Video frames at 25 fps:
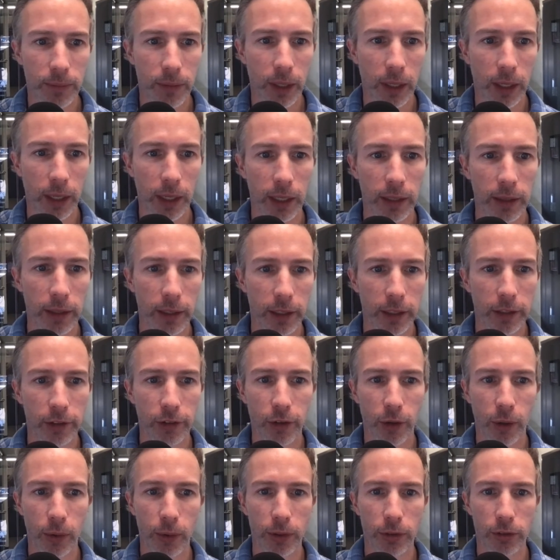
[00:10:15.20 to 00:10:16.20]
Hey,
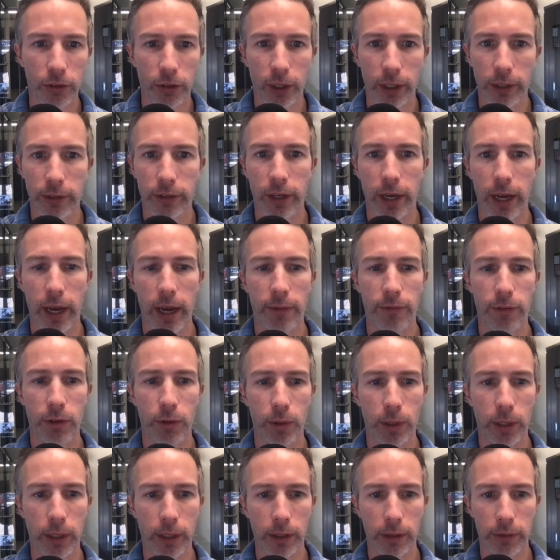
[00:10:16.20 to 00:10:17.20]
Liz. Always great to have you
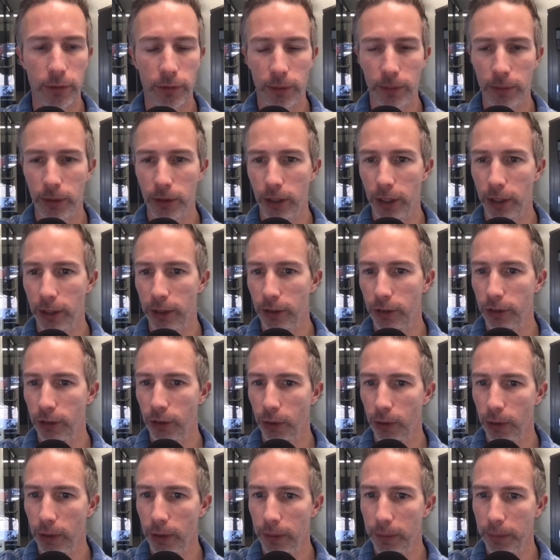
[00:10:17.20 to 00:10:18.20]
here from
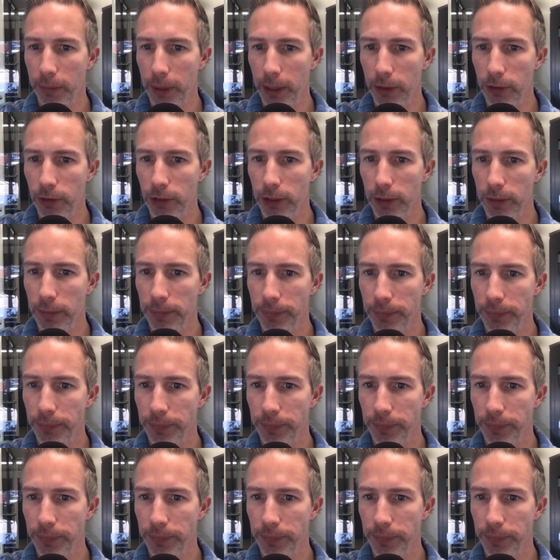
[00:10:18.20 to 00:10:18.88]
Sarasota. Amazing.